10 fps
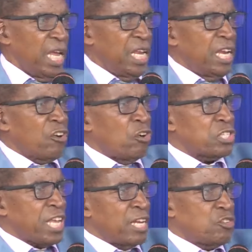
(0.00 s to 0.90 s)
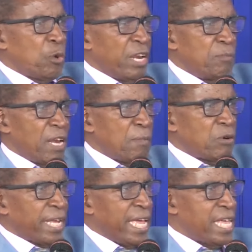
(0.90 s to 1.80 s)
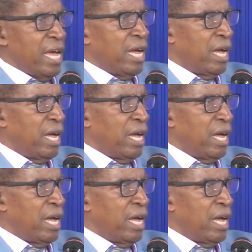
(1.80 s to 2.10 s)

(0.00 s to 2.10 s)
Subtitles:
He didn't consult you when he made Mount Kenya.